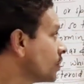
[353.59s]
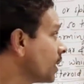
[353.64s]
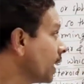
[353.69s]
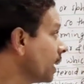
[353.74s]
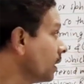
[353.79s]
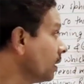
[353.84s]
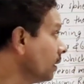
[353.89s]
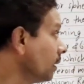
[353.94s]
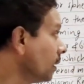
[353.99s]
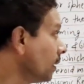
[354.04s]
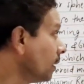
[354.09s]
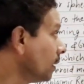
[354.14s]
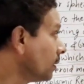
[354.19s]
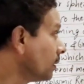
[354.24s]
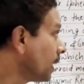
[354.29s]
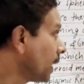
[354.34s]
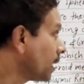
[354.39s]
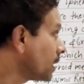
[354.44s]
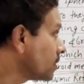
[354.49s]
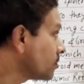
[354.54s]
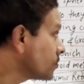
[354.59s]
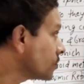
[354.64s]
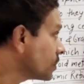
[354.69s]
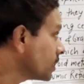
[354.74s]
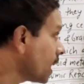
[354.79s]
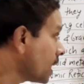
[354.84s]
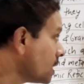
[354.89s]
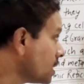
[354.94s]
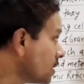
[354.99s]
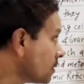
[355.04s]
chain that is
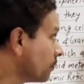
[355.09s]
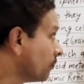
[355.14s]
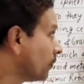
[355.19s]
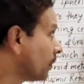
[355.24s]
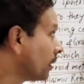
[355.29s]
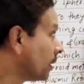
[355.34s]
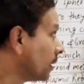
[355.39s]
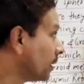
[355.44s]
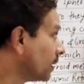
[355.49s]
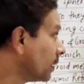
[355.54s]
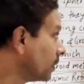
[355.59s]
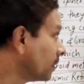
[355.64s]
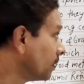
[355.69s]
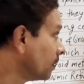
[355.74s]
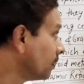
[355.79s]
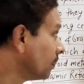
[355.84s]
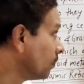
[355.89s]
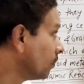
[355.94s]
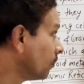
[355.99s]
transferred